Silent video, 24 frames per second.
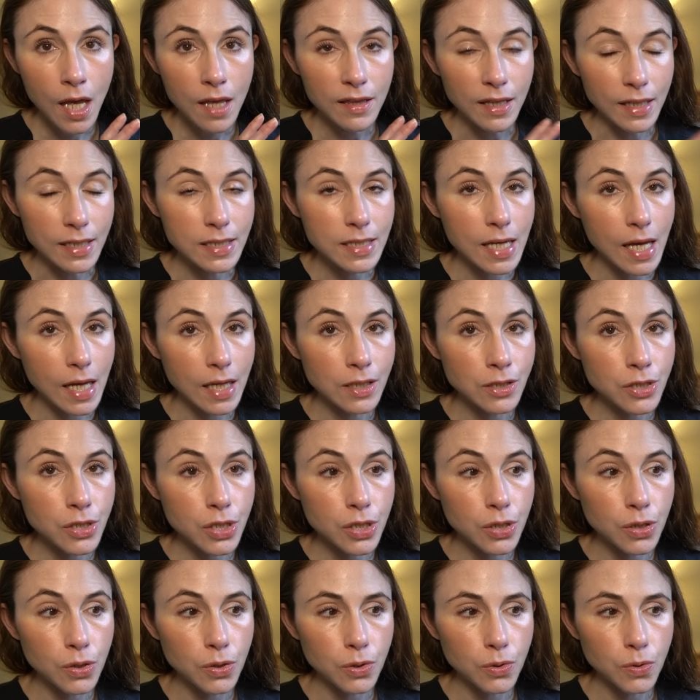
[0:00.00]
they tend
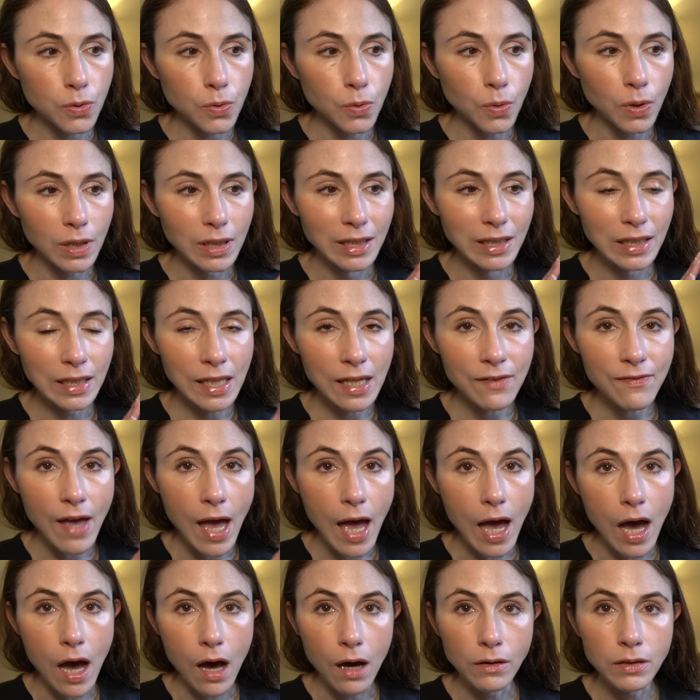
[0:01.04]
to leave
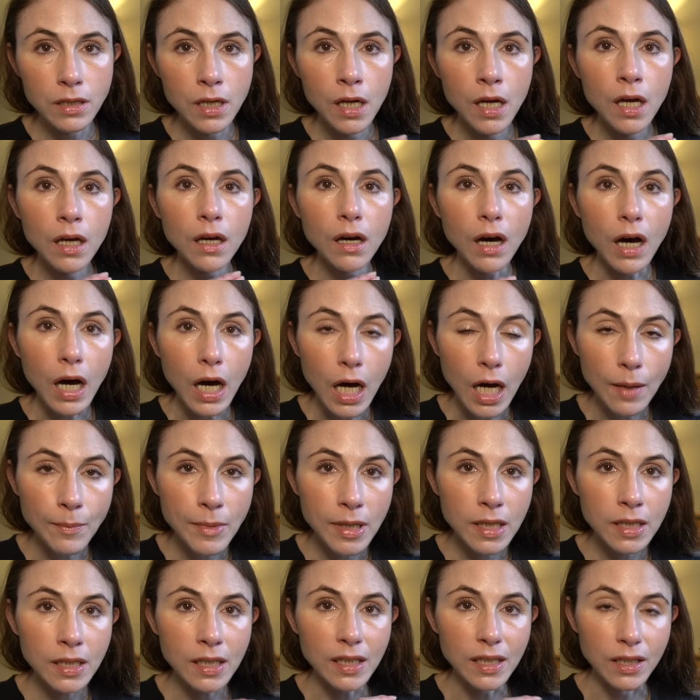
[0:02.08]
out
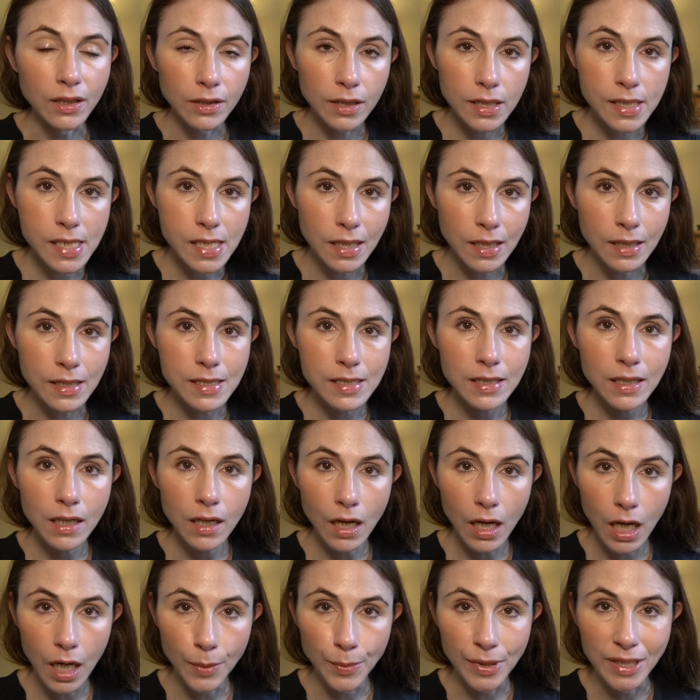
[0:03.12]
common irritants,
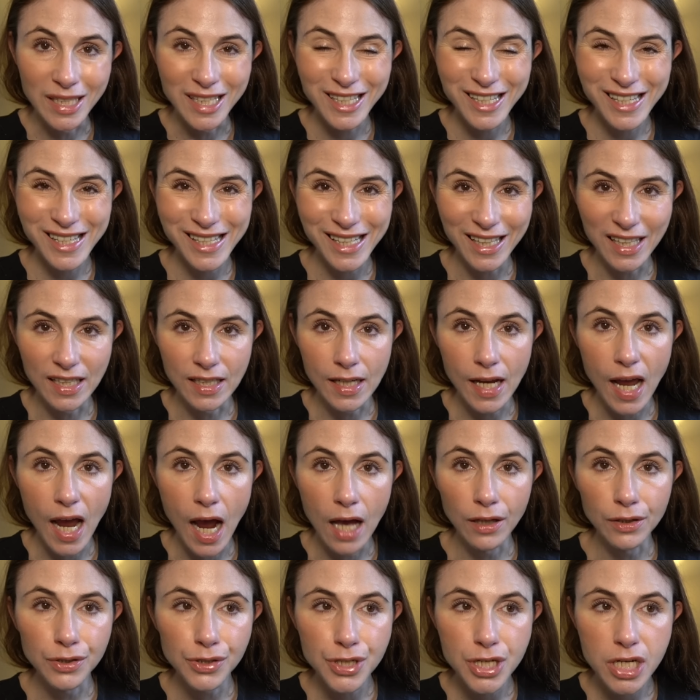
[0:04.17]
common skin
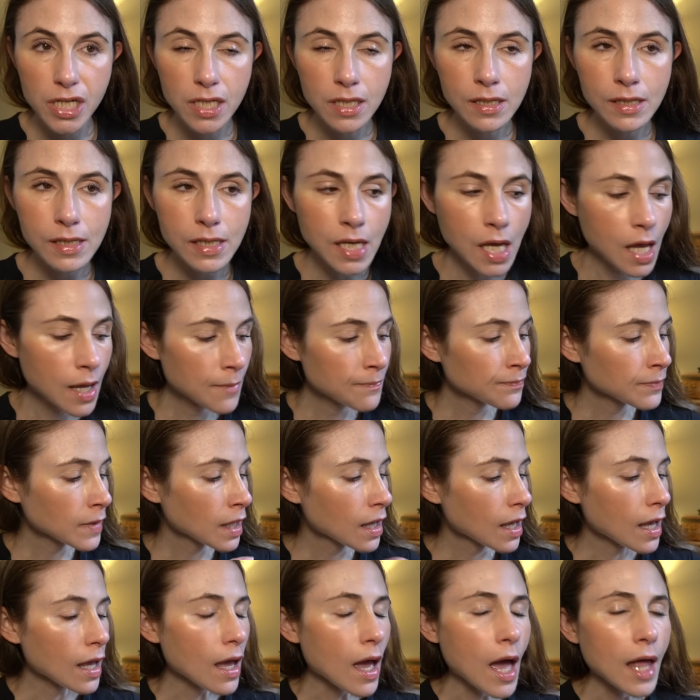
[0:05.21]
allergens.
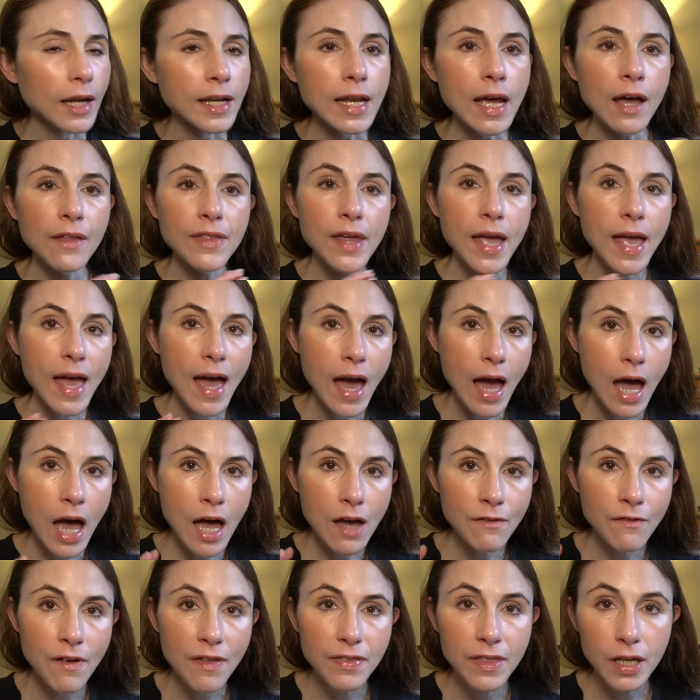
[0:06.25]
Now they
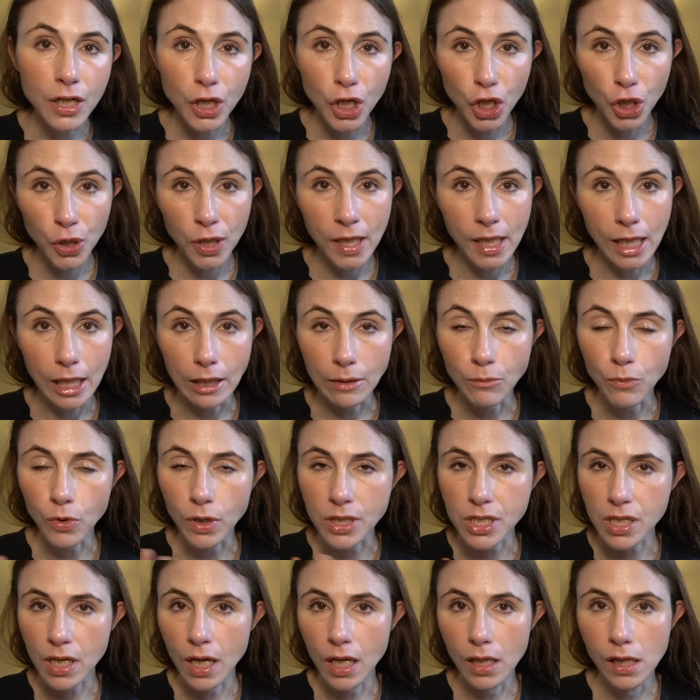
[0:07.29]
have the cream,
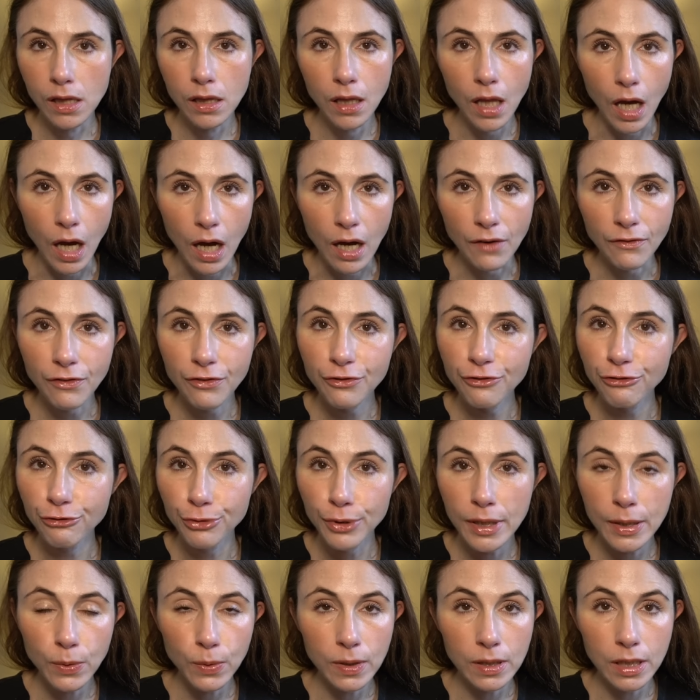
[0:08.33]
which I love,
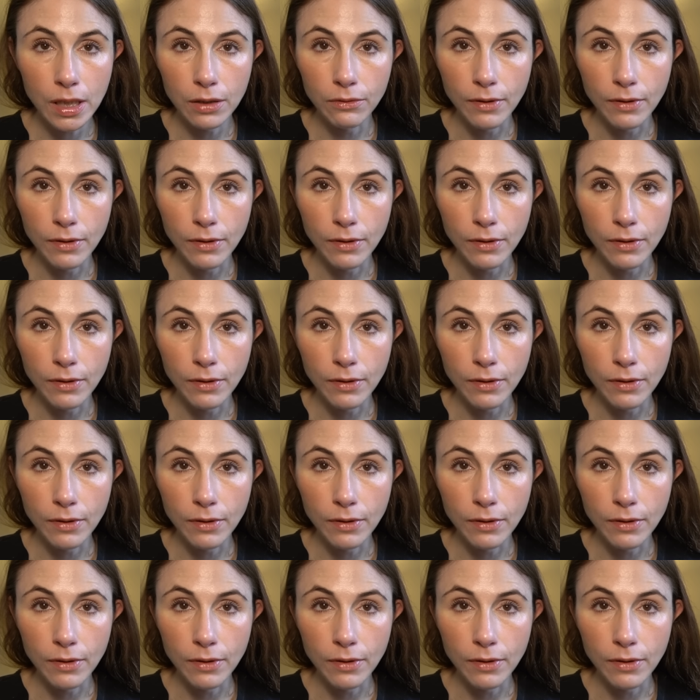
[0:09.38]
frequently